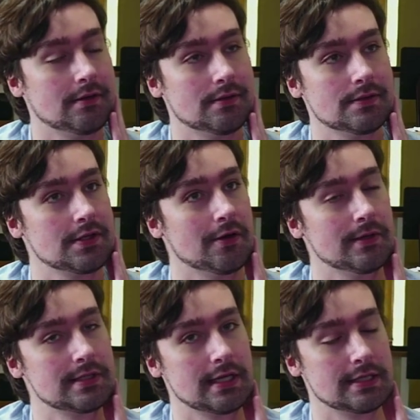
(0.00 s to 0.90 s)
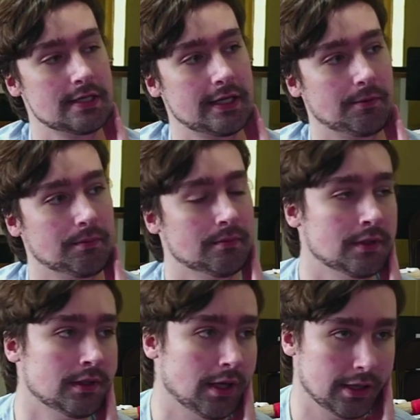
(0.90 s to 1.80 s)
So it's it's like
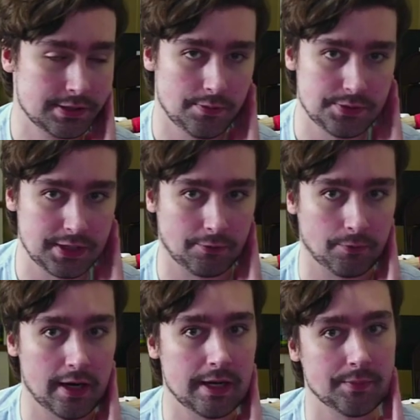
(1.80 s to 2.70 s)
it's almost like Reddit,